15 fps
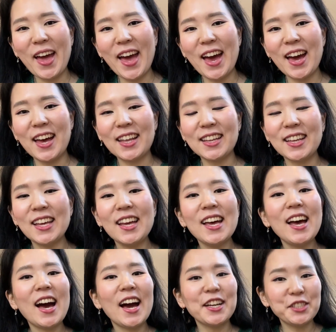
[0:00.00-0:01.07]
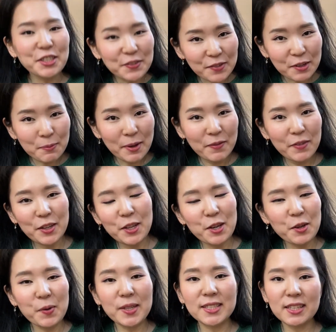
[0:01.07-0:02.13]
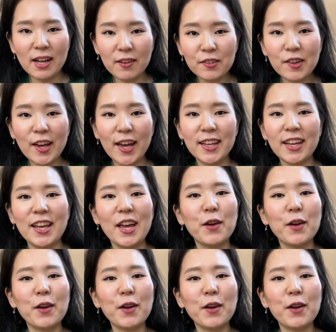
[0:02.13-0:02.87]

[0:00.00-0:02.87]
and I just filmed my video. I still have to edit.